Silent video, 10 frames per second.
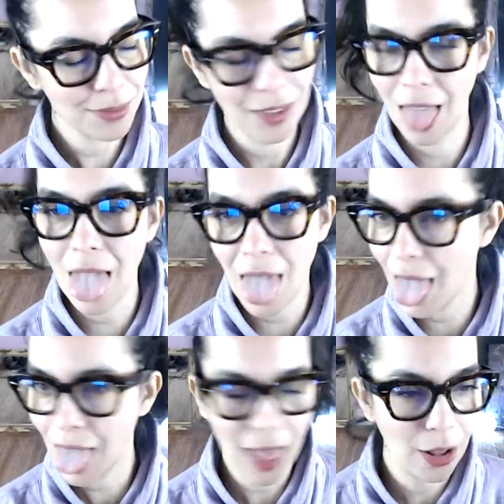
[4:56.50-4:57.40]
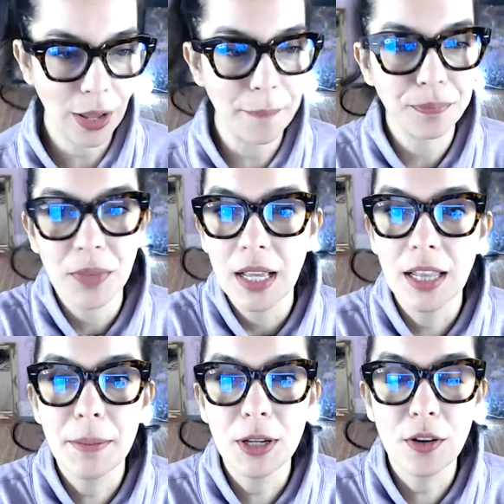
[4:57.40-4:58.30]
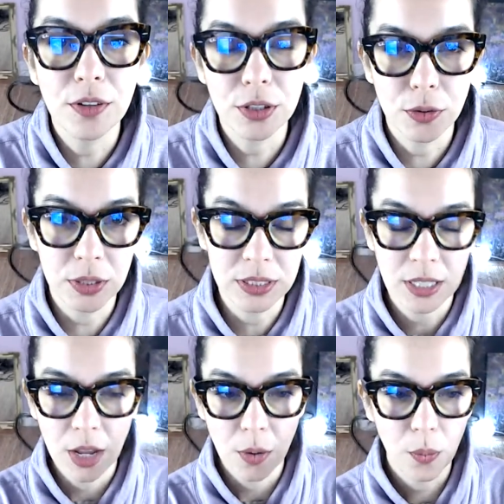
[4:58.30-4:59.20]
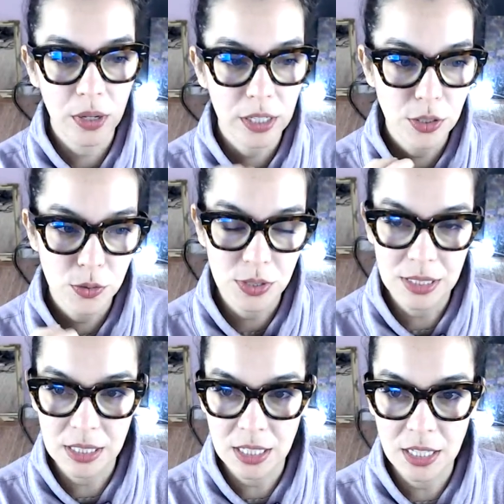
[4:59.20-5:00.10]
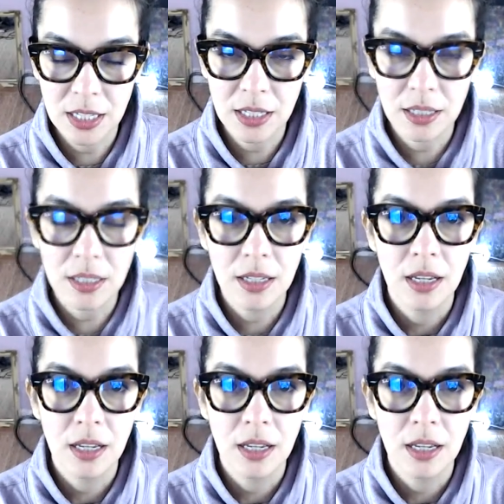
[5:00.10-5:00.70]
Uh, okay, let me go over the chords. We're gonna do C,